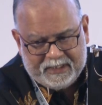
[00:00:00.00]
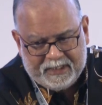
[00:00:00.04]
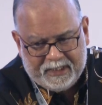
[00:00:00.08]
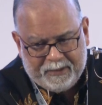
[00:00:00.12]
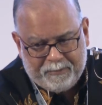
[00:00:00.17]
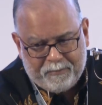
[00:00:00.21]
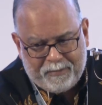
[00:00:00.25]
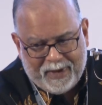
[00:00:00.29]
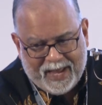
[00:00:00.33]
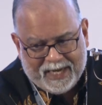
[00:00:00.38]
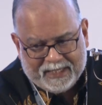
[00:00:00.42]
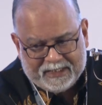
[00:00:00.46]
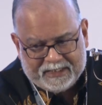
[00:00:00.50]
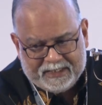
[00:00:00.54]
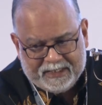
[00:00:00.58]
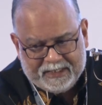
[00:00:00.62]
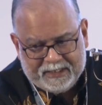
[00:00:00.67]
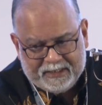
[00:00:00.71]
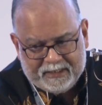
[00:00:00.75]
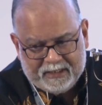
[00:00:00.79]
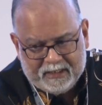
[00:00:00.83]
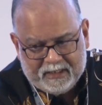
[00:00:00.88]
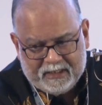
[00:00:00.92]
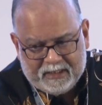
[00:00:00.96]
impacting
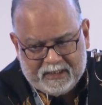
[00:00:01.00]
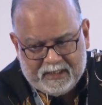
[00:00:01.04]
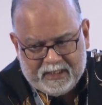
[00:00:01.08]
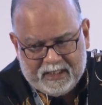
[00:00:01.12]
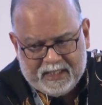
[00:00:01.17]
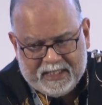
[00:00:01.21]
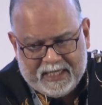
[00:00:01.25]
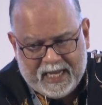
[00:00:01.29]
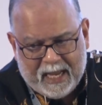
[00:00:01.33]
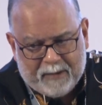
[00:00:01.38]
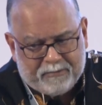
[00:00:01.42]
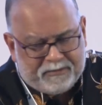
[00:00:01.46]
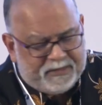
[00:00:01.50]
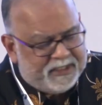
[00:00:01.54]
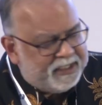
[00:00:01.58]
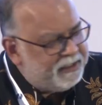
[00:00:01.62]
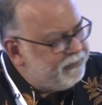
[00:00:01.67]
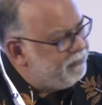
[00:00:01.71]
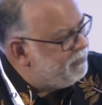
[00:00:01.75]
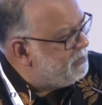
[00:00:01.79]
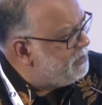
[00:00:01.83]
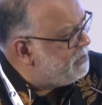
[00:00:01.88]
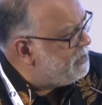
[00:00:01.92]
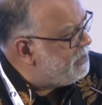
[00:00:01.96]

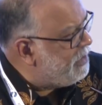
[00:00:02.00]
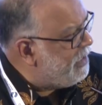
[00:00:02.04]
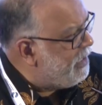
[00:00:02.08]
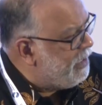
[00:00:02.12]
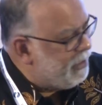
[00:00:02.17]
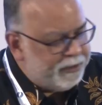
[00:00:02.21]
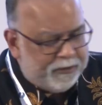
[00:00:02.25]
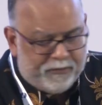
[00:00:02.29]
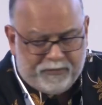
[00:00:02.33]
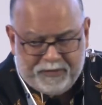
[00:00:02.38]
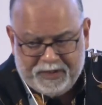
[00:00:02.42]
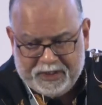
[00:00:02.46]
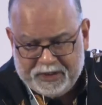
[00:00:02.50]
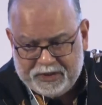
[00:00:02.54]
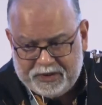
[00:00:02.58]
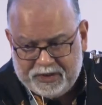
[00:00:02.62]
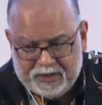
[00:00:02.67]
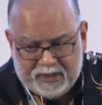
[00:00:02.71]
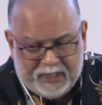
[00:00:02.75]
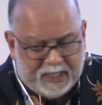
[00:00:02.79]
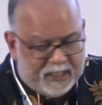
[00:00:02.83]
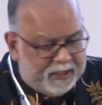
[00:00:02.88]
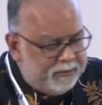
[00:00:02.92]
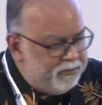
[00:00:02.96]
captives in the region,
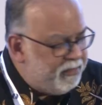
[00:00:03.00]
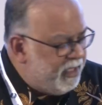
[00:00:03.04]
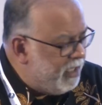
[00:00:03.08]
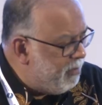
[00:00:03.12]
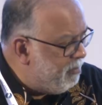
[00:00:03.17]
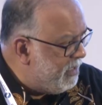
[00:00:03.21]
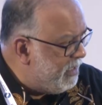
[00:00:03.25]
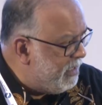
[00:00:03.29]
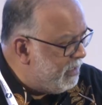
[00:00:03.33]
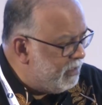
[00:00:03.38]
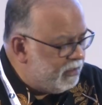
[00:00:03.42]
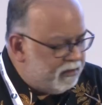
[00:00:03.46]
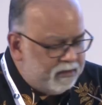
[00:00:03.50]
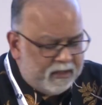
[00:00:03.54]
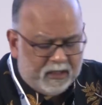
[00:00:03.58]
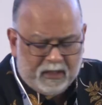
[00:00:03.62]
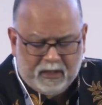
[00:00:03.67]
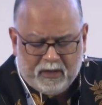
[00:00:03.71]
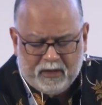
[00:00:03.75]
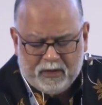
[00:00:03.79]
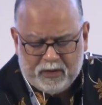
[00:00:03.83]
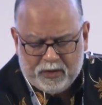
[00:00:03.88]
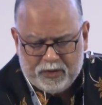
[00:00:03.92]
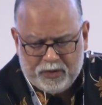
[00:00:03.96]
and maybe in
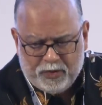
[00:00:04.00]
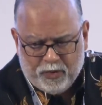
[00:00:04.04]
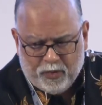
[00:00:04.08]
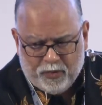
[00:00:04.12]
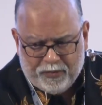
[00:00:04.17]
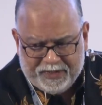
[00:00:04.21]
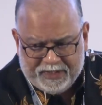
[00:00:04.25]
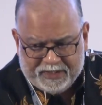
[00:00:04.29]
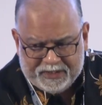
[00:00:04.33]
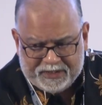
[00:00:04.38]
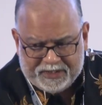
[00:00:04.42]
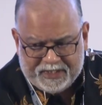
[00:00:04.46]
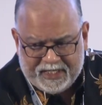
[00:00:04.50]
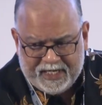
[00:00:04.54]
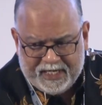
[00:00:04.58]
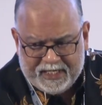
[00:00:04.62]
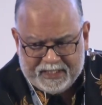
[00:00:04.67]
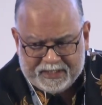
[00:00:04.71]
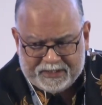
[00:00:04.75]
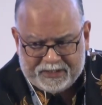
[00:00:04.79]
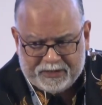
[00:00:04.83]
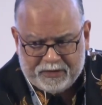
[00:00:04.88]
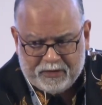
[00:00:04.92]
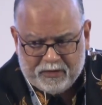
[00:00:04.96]
Doreen's
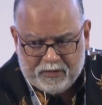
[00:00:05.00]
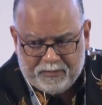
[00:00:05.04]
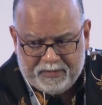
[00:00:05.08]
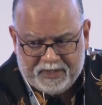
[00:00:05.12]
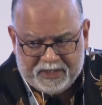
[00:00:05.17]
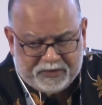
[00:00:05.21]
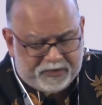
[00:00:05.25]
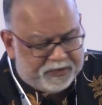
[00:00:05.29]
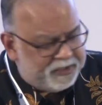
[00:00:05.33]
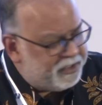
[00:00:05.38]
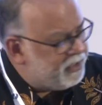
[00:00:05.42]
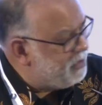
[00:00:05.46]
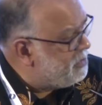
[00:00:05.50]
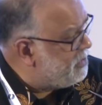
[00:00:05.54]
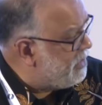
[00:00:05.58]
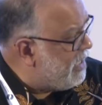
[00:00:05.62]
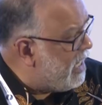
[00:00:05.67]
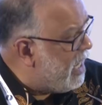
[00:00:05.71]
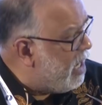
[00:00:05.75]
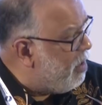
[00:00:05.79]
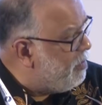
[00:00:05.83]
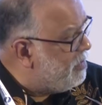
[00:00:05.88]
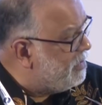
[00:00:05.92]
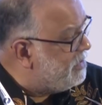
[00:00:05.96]
case, it'd be interesting to see
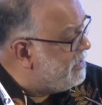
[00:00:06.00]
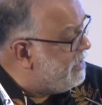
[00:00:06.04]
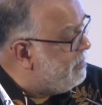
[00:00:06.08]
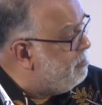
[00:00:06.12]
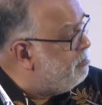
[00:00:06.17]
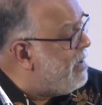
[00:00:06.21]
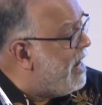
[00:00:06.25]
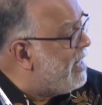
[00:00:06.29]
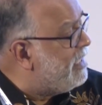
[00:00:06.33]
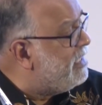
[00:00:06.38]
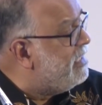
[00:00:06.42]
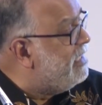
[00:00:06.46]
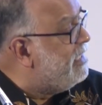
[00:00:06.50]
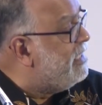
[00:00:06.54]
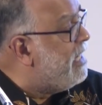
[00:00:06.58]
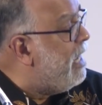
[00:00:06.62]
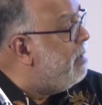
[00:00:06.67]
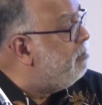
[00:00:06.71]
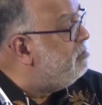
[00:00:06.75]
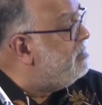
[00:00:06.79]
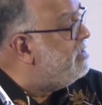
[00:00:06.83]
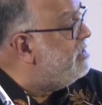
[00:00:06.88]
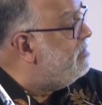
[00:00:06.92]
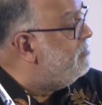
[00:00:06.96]
how it's impacting
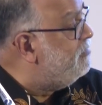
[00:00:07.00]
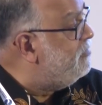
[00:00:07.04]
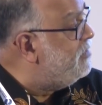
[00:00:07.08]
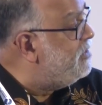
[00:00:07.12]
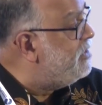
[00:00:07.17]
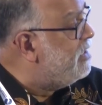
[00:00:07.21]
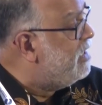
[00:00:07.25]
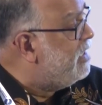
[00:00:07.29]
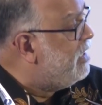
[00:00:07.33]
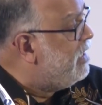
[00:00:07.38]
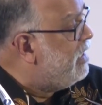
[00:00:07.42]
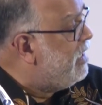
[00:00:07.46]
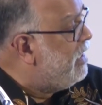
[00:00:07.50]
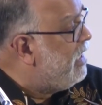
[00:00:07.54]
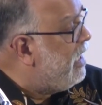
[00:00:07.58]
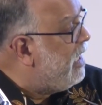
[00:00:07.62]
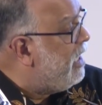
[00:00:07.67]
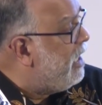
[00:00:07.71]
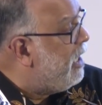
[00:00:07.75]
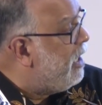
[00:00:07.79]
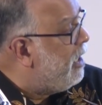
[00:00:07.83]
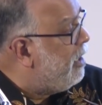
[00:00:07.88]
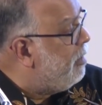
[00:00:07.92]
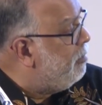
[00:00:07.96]
captives
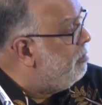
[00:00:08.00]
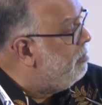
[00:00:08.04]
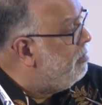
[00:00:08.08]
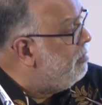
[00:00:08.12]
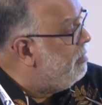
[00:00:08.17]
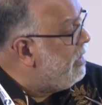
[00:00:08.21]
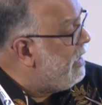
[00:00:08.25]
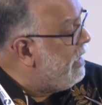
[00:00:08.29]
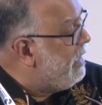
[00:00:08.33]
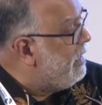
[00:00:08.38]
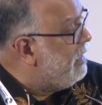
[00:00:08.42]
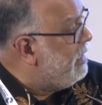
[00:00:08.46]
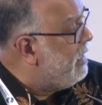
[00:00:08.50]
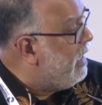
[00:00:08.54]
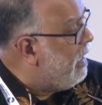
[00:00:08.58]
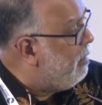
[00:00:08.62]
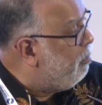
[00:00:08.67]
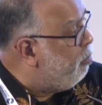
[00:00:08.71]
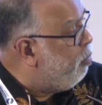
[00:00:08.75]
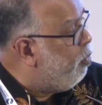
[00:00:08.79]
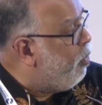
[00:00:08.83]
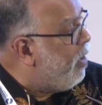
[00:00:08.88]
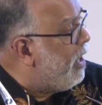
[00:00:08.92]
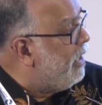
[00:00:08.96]
in
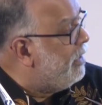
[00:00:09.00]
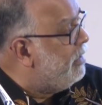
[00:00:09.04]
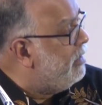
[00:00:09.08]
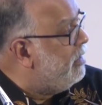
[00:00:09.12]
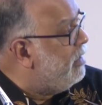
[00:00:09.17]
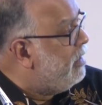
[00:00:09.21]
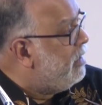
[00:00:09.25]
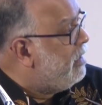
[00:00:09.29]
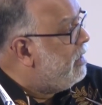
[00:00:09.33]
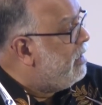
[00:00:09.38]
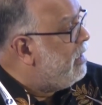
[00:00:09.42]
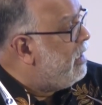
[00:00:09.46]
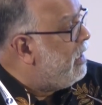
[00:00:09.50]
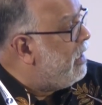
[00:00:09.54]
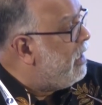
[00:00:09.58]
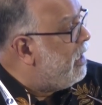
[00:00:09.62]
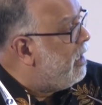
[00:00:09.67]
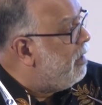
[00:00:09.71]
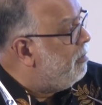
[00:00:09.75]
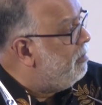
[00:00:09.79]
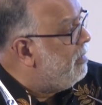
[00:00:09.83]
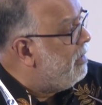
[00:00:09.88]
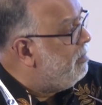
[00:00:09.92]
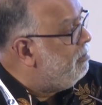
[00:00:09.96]
Labuan,
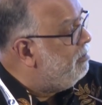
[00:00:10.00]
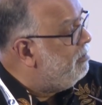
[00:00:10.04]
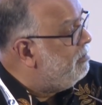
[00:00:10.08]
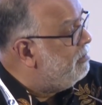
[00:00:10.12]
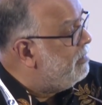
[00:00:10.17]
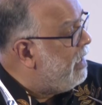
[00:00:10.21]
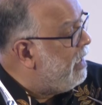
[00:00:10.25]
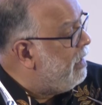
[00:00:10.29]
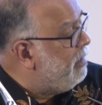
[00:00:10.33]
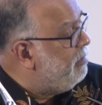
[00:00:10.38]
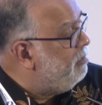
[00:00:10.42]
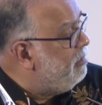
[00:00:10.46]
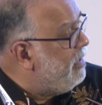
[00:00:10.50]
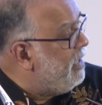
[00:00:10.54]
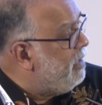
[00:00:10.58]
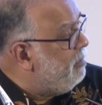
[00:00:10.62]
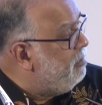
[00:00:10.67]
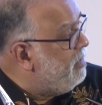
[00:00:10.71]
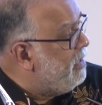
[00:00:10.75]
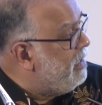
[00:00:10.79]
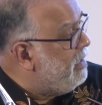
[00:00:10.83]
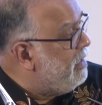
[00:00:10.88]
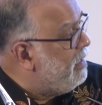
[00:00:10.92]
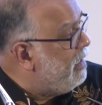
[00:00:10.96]
and
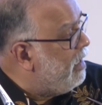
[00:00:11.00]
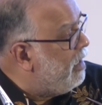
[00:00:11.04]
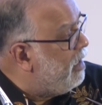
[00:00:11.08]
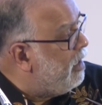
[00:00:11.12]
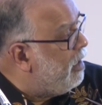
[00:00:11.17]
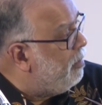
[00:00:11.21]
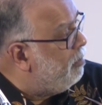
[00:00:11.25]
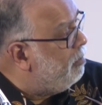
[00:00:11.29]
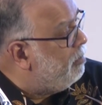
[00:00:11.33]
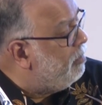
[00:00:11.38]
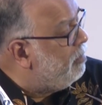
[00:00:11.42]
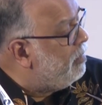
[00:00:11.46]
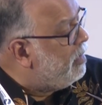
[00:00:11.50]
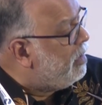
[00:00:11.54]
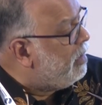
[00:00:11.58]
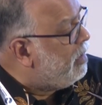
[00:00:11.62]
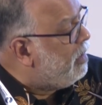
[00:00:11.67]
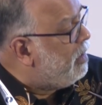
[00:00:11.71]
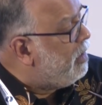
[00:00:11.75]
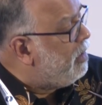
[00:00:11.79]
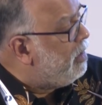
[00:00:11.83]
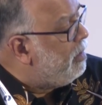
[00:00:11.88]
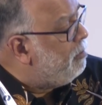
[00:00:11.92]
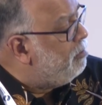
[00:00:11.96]
maybe
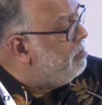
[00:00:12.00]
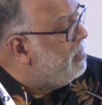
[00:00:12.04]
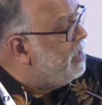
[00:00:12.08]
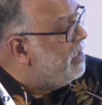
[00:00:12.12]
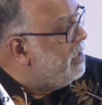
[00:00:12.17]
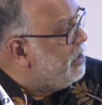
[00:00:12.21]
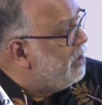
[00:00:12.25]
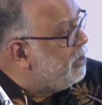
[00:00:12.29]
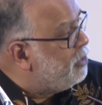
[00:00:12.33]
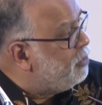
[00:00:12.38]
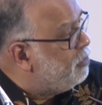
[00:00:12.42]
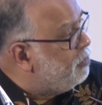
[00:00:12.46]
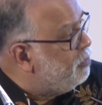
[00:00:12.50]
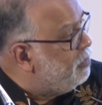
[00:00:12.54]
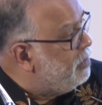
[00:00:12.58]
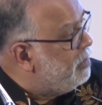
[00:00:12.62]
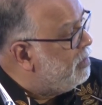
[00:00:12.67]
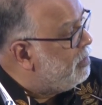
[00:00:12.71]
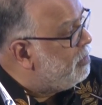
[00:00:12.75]
Bernard could